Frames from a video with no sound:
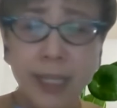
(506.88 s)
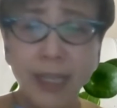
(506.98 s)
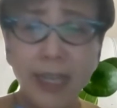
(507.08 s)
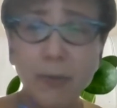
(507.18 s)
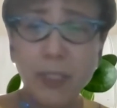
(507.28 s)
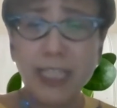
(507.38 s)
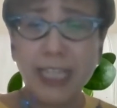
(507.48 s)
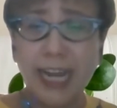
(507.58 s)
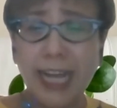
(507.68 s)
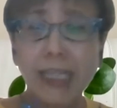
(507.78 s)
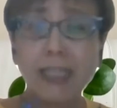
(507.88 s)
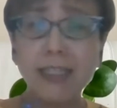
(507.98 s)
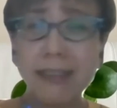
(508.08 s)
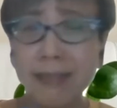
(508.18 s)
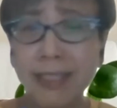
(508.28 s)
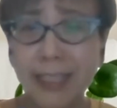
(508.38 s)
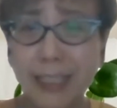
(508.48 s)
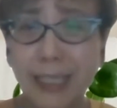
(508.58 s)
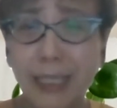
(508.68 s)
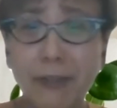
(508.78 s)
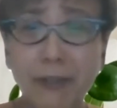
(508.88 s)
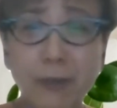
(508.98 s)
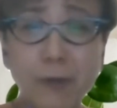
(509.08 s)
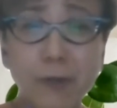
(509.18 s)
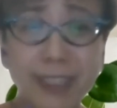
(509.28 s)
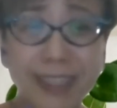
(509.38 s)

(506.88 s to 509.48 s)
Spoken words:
I was in an Anglican secondary school.